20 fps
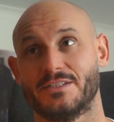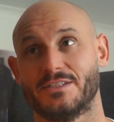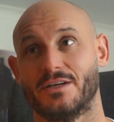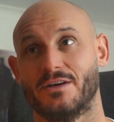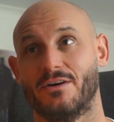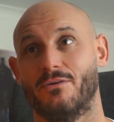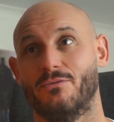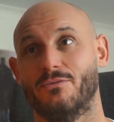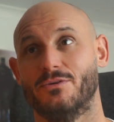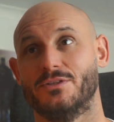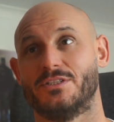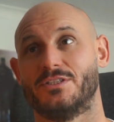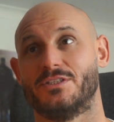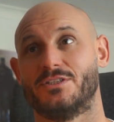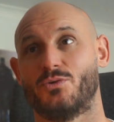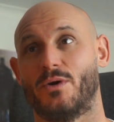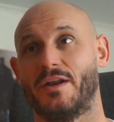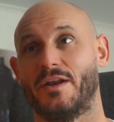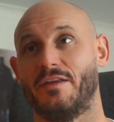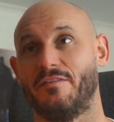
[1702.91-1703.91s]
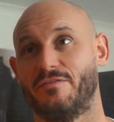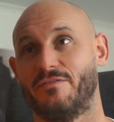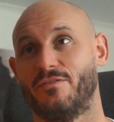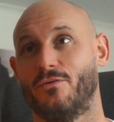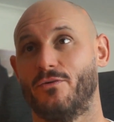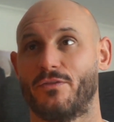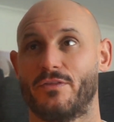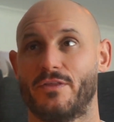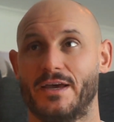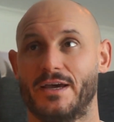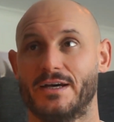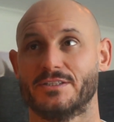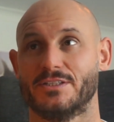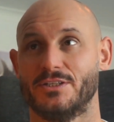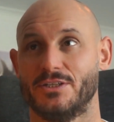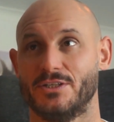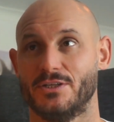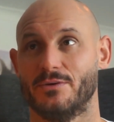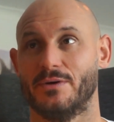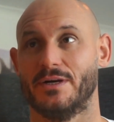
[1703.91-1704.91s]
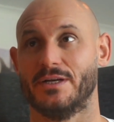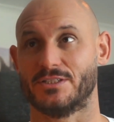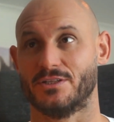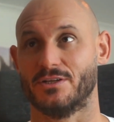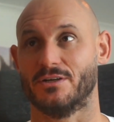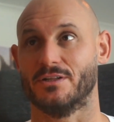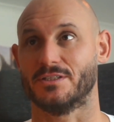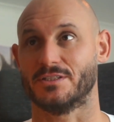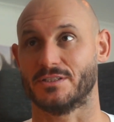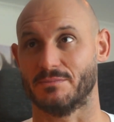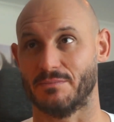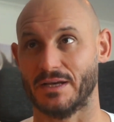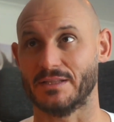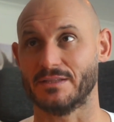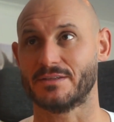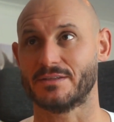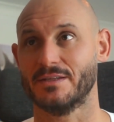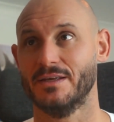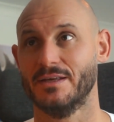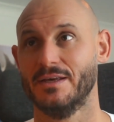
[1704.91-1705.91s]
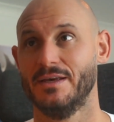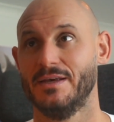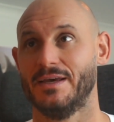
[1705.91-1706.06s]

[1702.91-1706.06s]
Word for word: So it was $24,000 a month,